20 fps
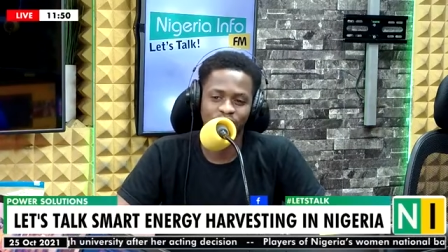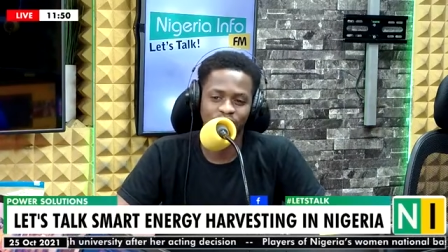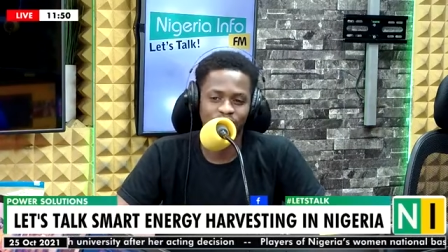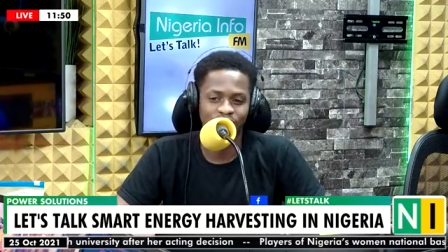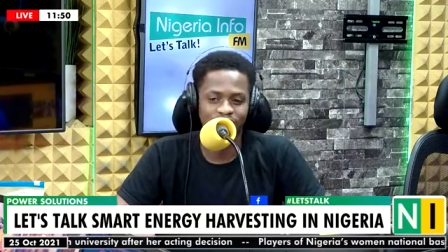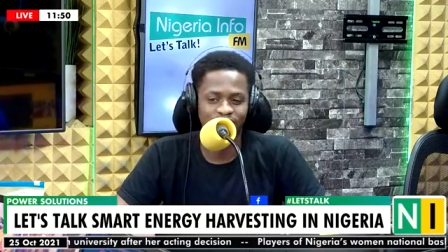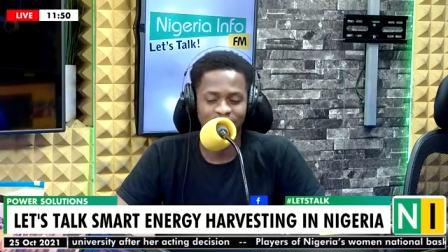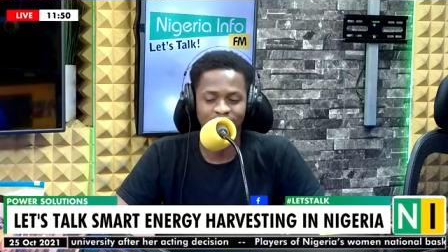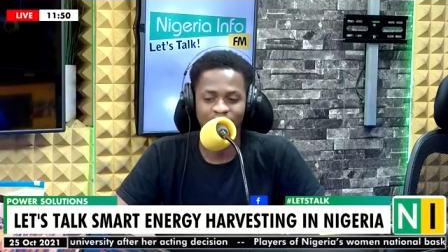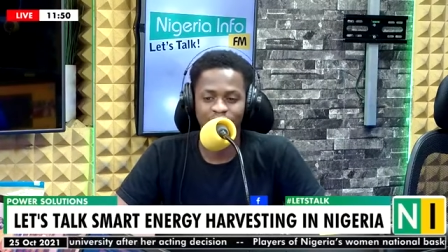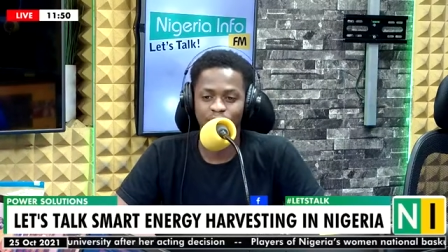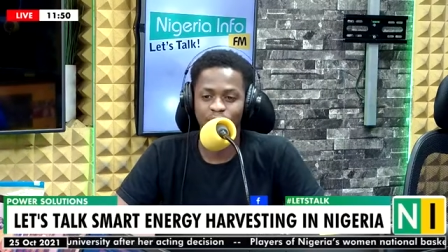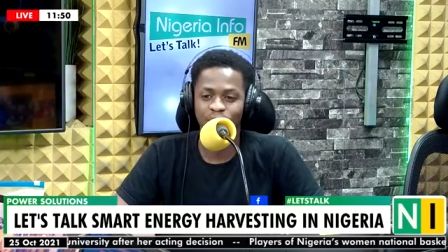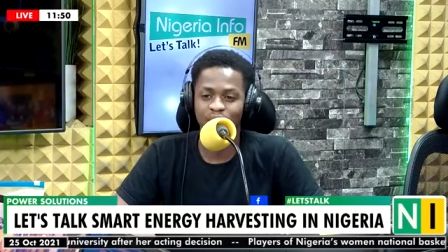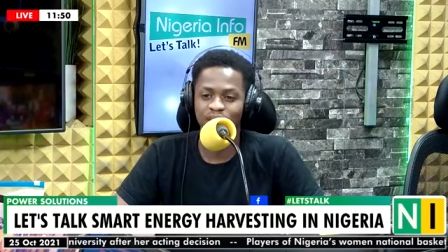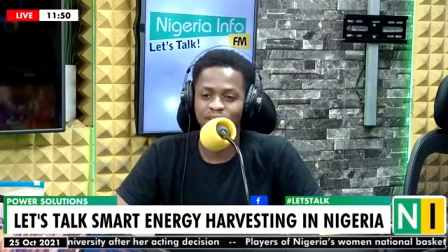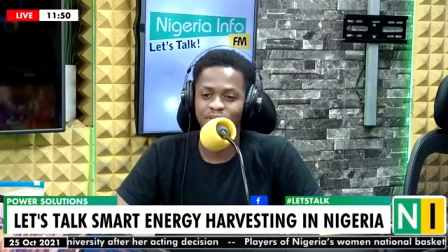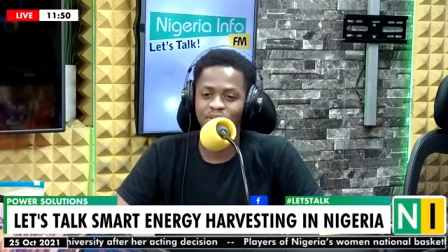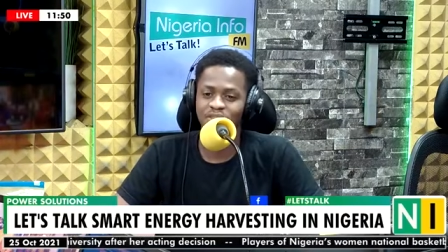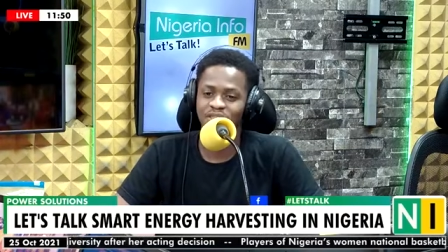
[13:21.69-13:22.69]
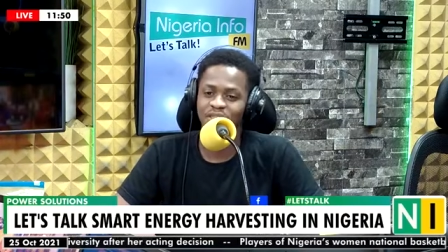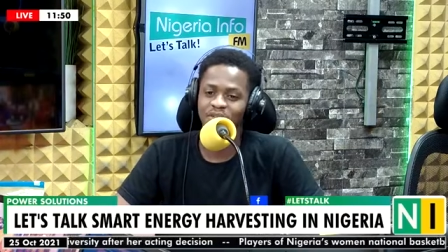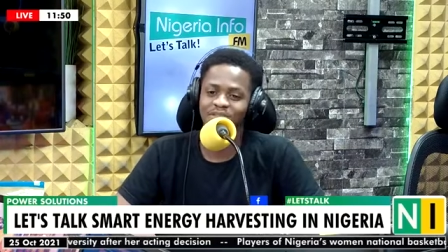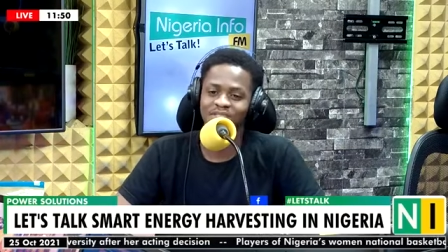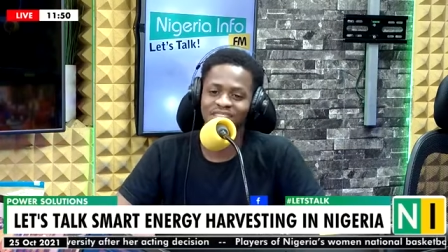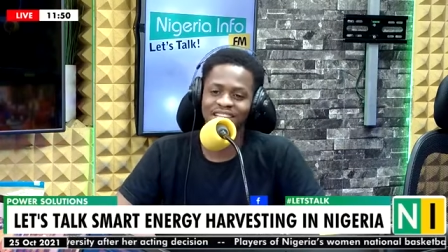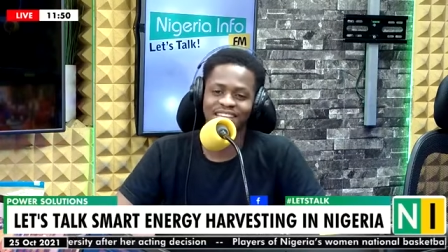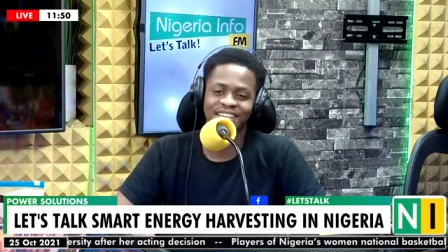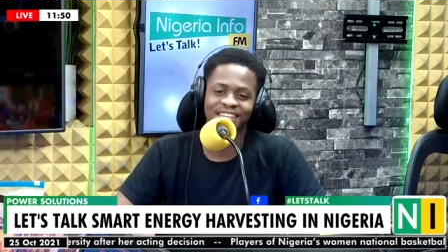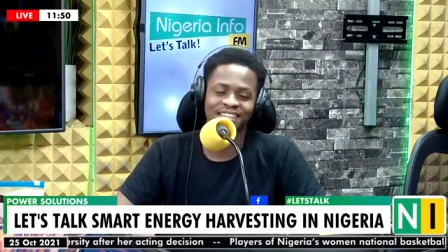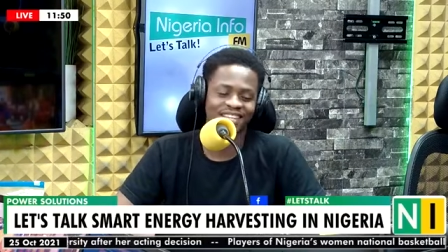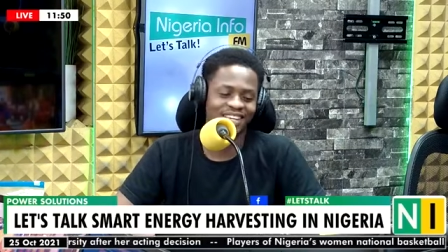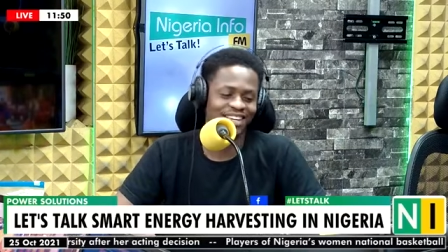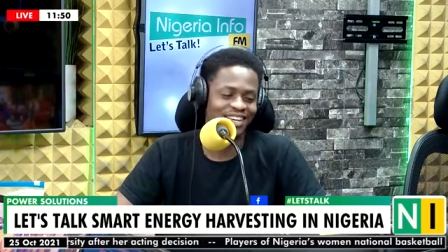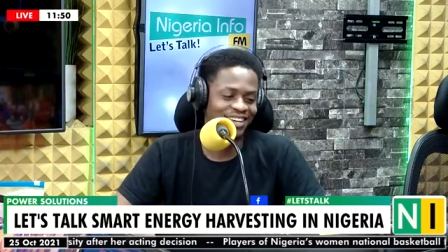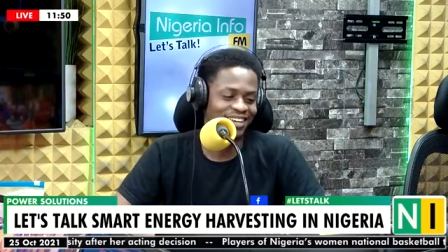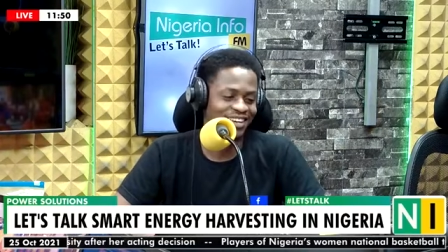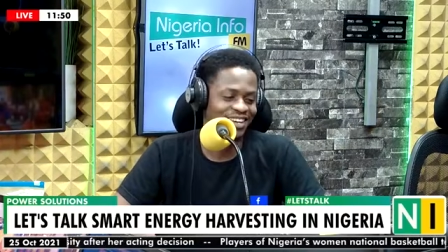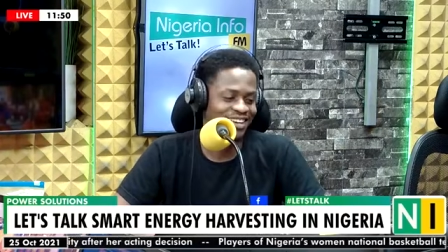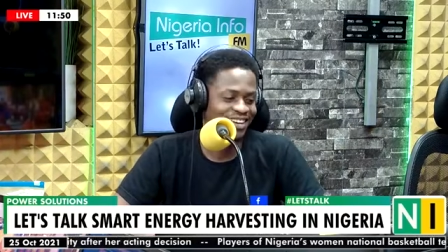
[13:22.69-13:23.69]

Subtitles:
we understand the power issues," and I was like, "Hey."